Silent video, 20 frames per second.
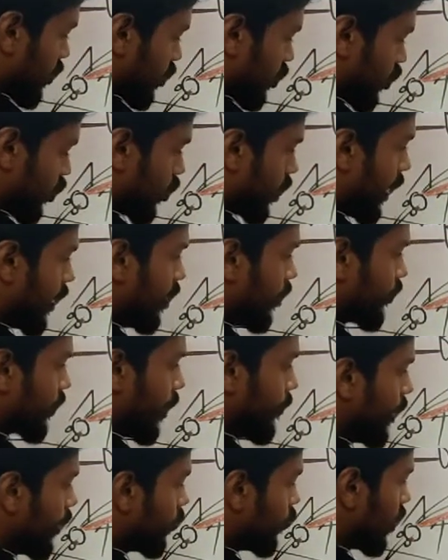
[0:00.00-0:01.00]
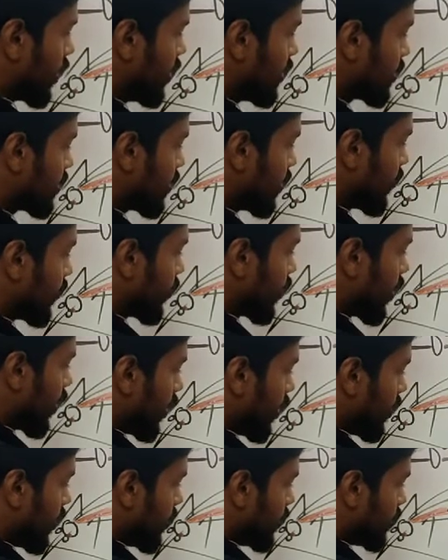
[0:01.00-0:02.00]
two kind of gamete. One is
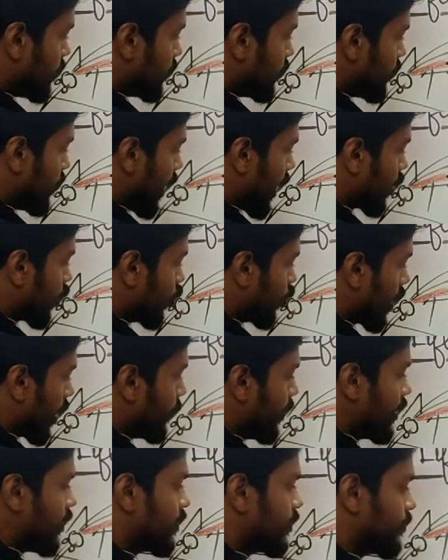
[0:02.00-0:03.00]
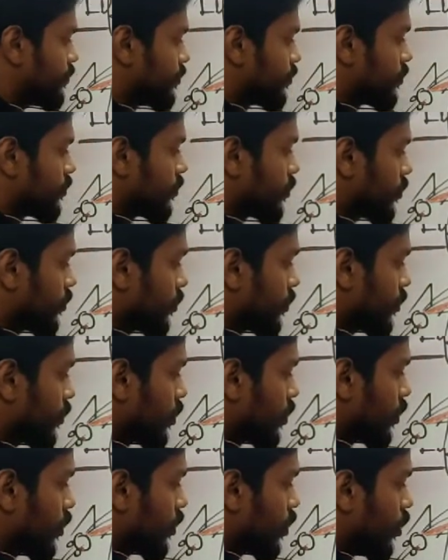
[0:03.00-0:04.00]
macrogamete,
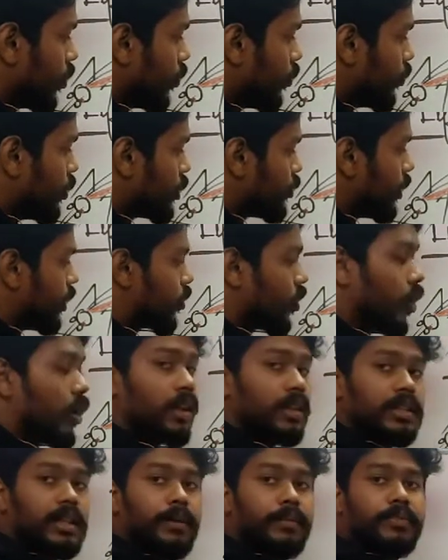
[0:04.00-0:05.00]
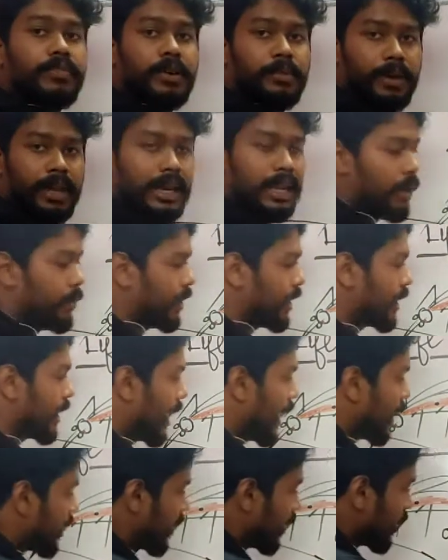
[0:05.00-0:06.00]
which we call the female gamete,
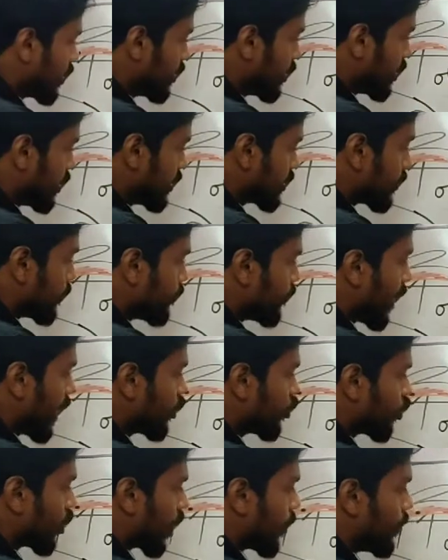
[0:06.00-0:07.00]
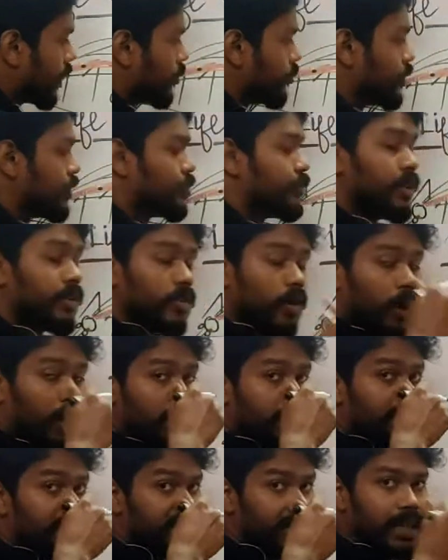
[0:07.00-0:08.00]
and another is microgamete, which we
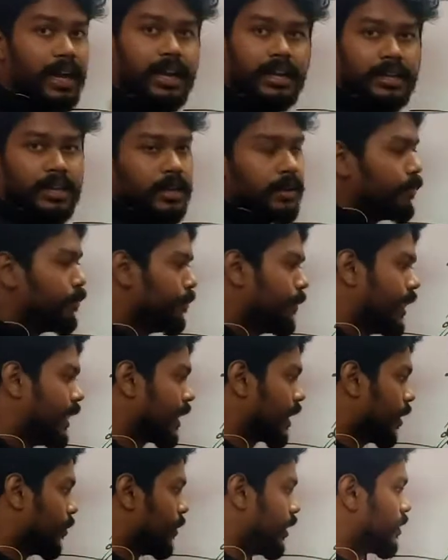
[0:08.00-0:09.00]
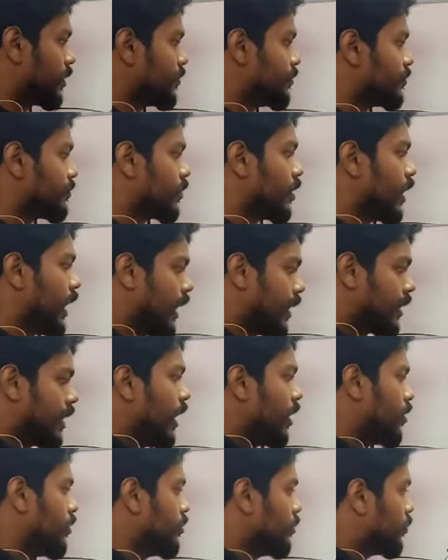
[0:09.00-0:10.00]
call the male gamete. And
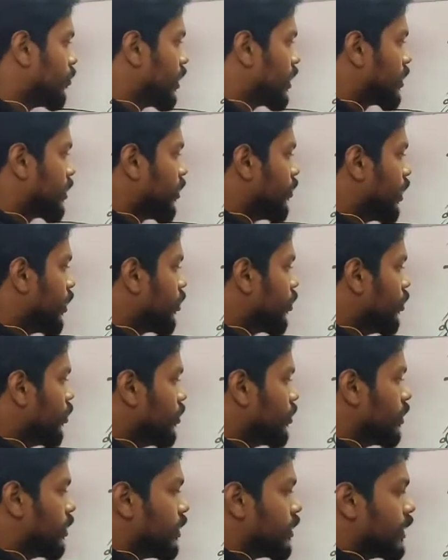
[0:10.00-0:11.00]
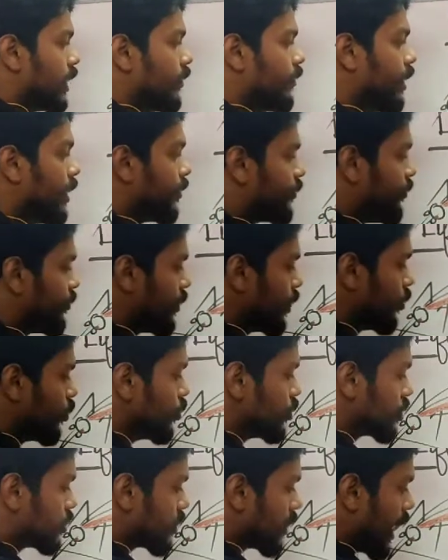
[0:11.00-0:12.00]
now what they will do? They will
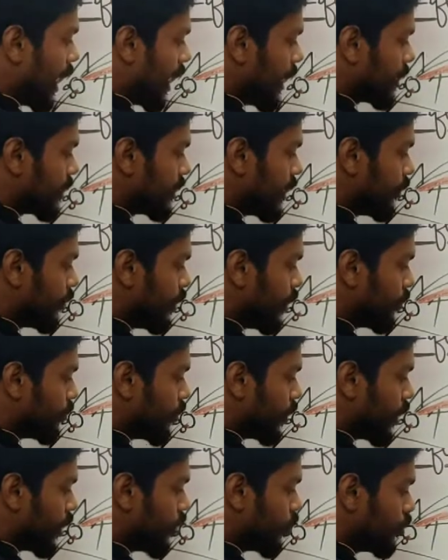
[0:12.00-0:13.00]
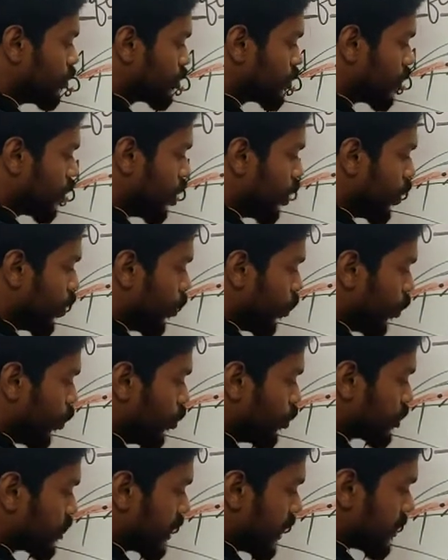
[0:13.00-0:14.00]
fuse and they will produce
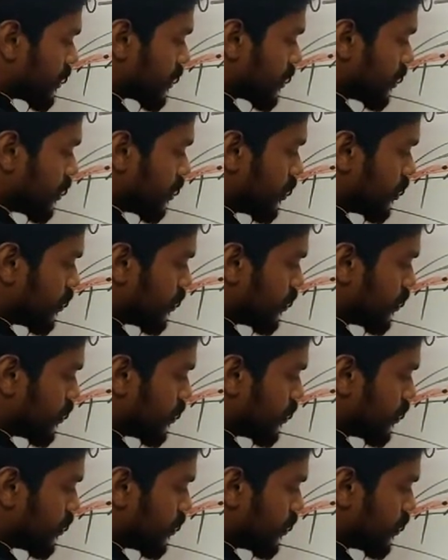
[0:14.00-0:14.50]
oocyst.